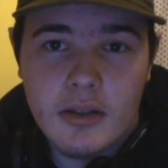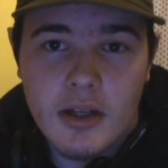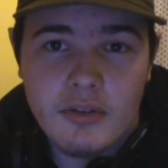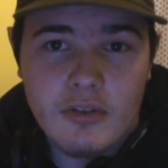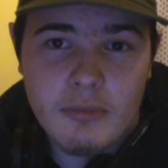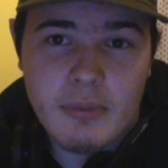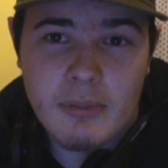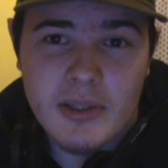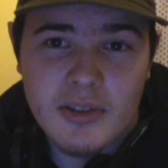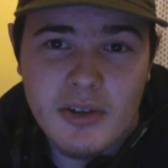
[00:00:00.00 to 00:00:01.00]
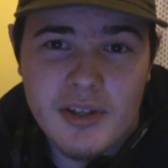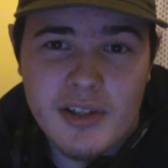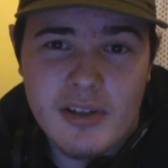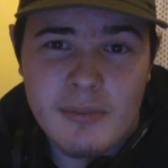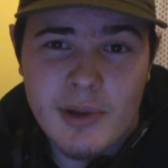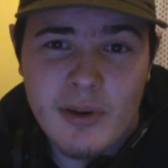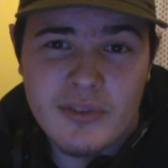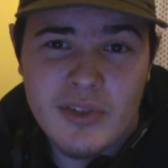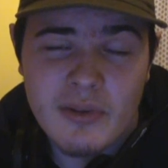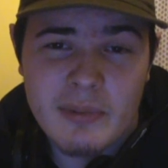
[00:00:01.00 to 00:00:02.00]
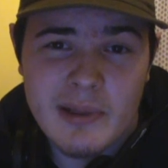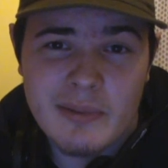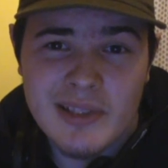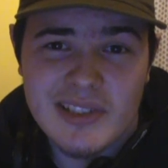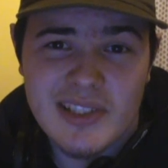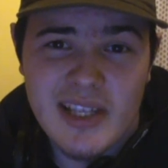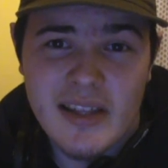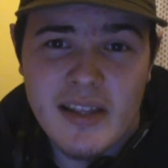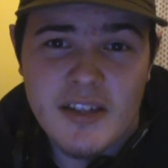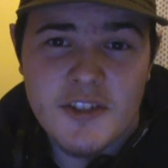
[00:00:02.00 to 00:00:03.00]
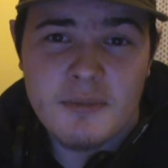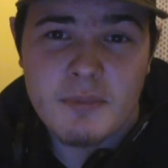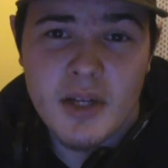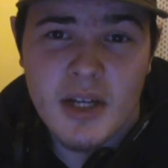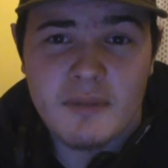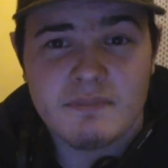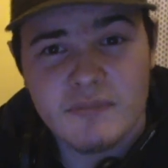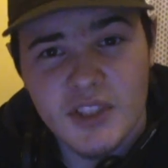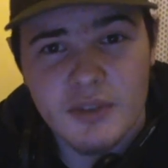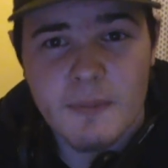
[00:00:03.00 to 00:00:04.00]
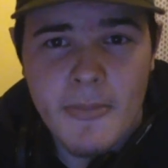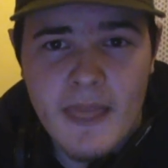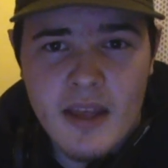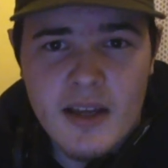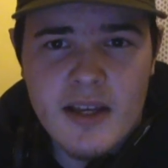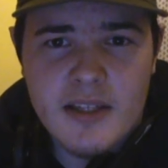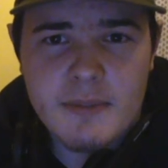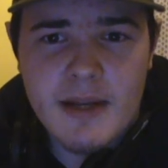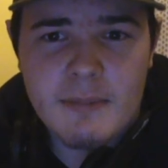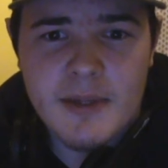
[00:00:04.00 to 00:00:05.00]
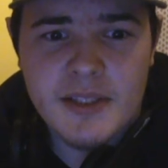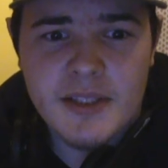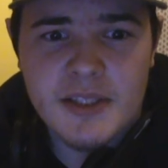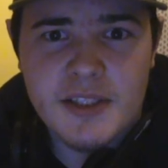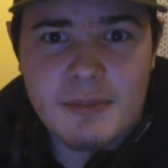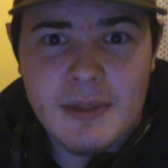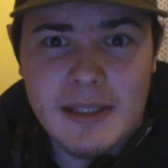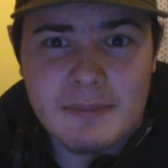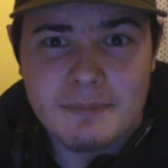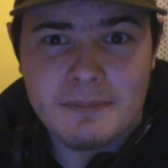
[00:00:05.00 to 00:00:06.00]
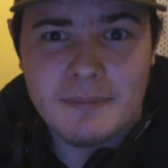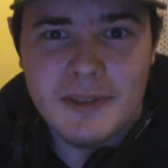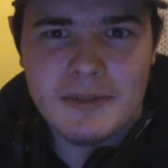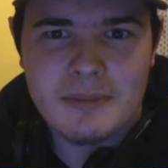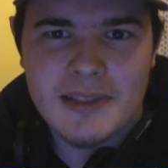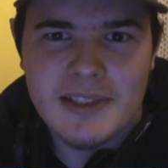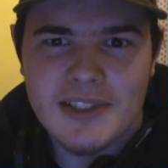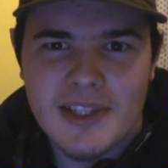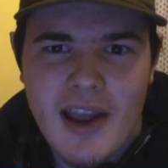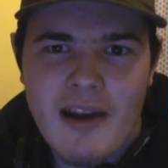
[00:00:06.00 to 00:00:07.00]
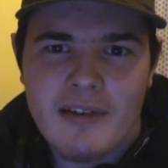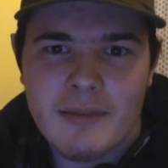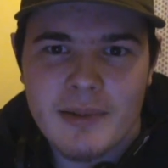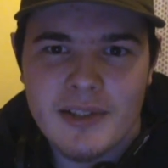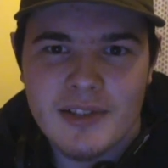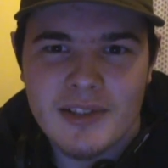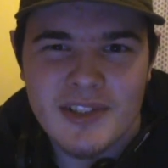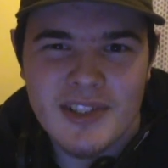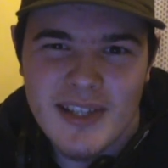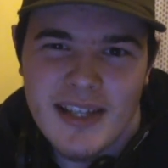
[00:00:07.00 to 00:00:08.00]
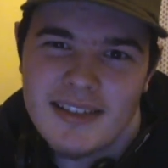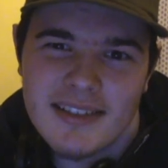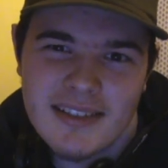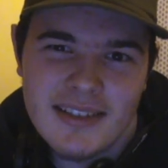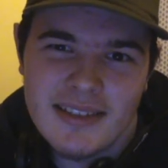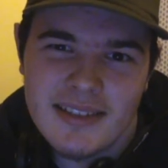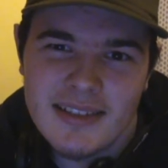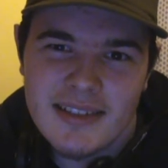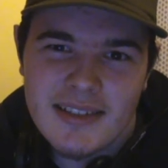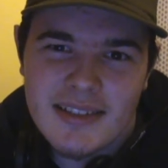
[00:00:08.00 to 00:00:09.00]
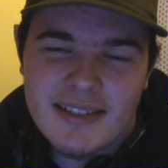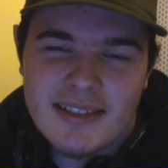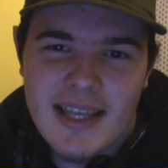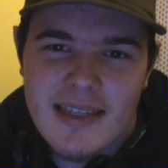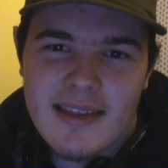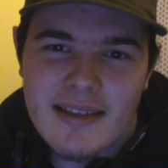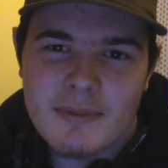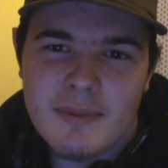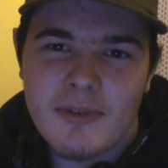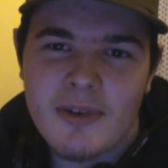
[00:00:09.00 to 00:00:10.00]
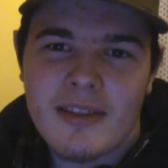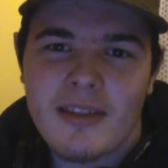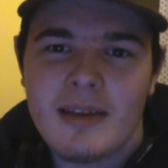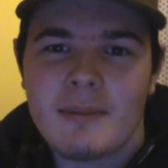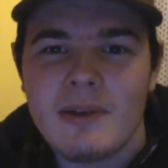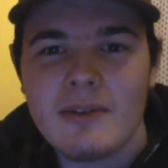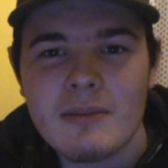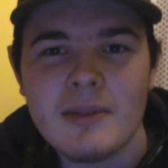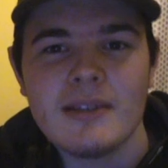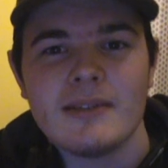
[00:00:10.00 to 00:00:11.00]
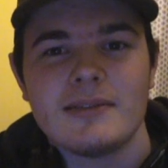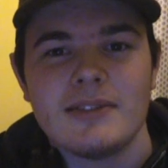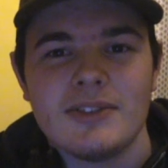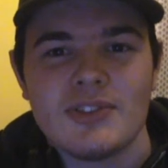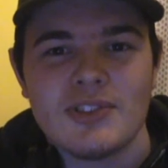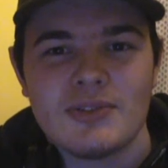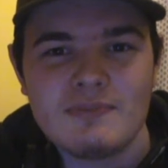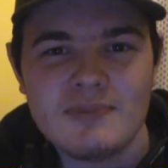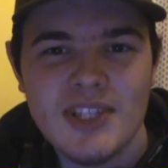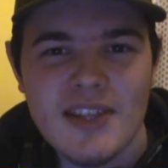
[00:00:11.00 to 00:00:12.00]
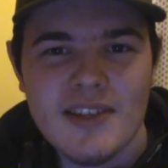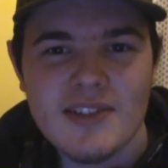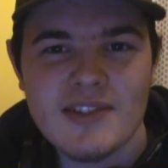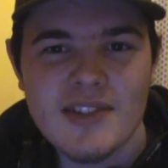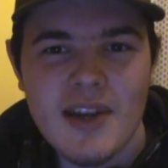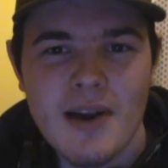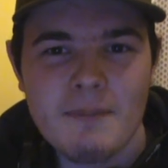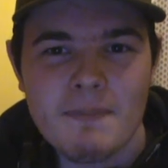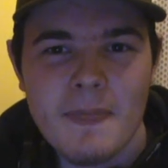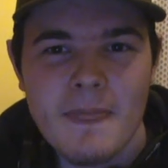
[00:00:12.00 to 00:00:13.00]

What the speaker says: I know I've probably gotten a little bit off topic while saying this, but, you know, it's my opinion, it's my ultimately scattered opinion, because I tend to say things before I think about them, and, you know, just say things as they come.